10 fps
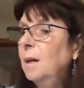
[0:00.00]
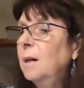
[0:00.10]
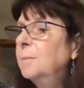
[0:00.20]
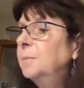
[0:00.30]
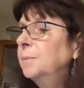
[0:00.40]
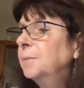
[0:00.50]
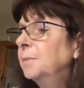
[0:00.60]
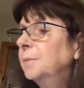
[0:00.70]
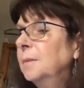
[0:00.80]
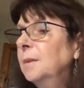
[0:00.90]
um,
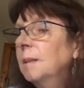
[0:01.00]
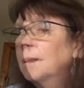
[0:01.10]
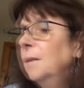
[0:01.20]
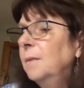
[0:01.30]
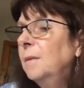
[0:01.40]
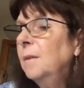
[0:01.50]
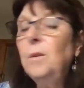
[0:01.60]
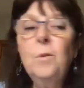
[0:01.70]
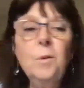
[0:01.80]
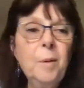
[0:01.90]

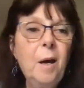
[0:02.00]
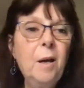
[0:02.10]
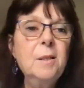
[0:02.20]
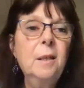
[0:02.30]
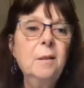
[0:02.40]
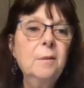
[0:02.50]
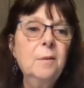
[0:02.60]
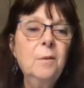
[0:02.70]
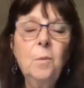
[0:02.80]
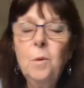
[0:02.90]
your passing
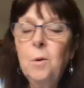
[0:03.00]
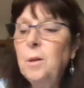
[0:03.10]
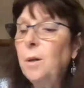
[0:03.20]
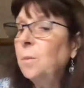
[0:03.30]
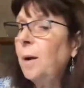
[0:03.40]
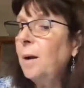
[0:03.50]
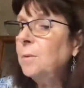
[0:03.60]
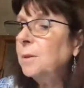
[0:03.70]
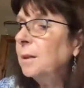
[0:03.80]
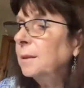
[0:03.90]
the word
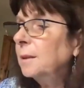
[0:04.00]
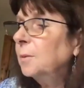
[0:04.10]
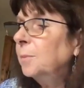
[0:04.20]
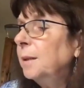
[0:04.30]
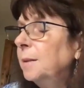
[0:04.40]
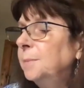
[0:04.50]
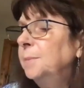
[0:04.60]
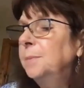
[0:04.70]
around a little bit.